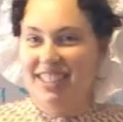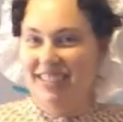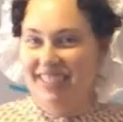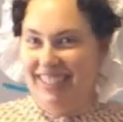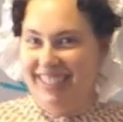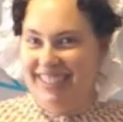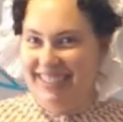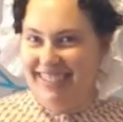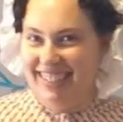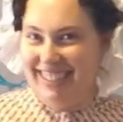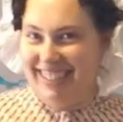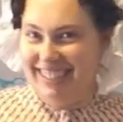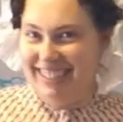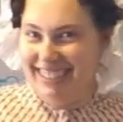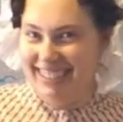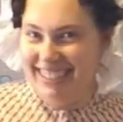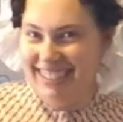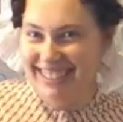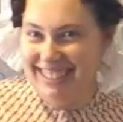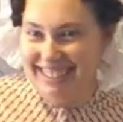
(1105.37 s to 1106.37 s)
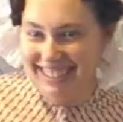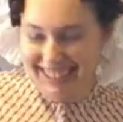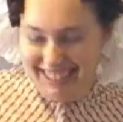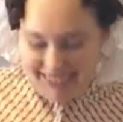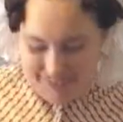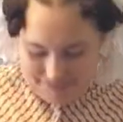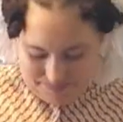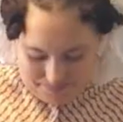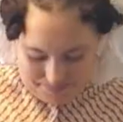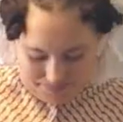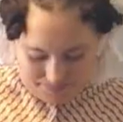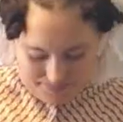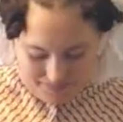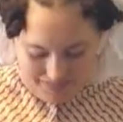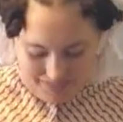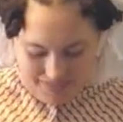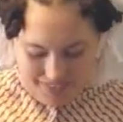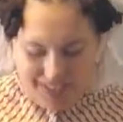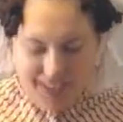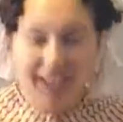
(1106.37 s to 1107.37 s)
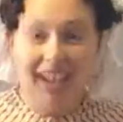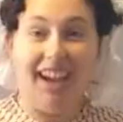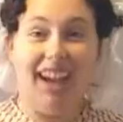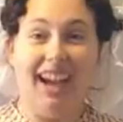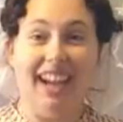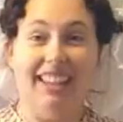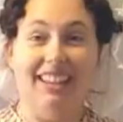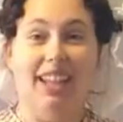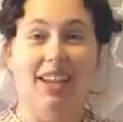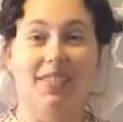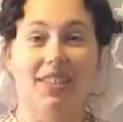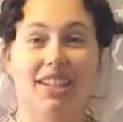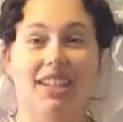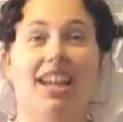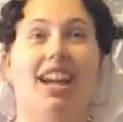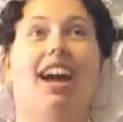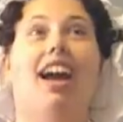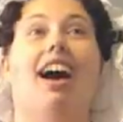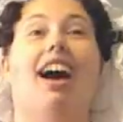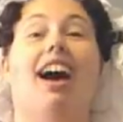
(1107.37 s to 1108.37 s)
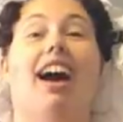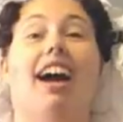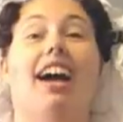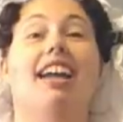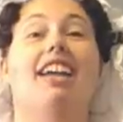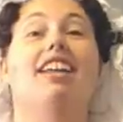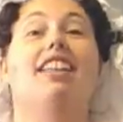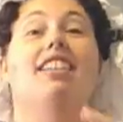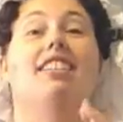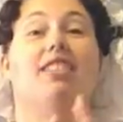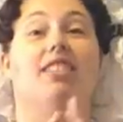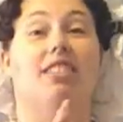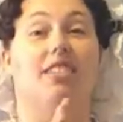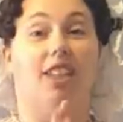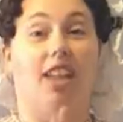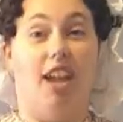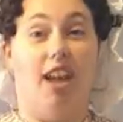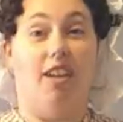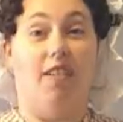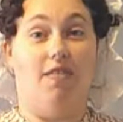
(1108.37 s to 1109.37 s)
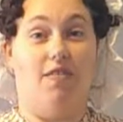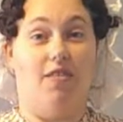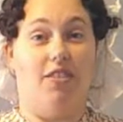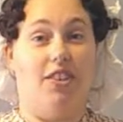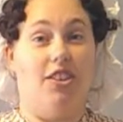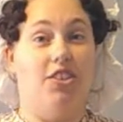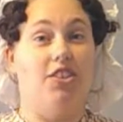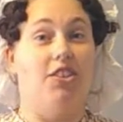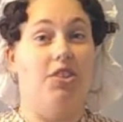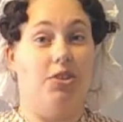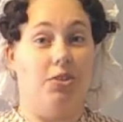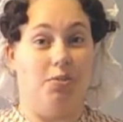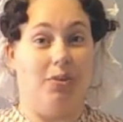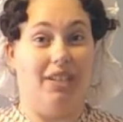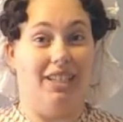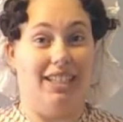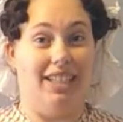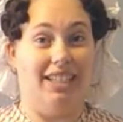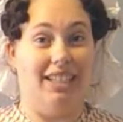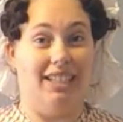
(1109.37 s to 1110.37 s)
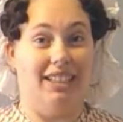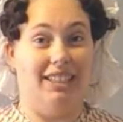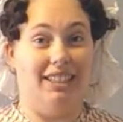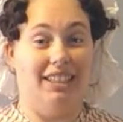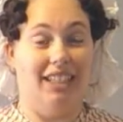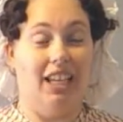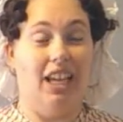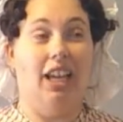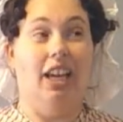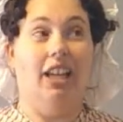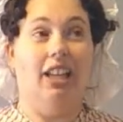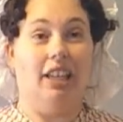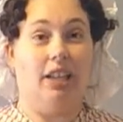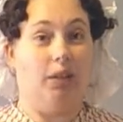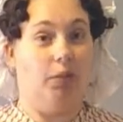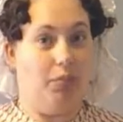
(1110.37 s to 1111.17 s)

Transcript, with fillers: But here's the 1820s dress. I love it. I love the 20s.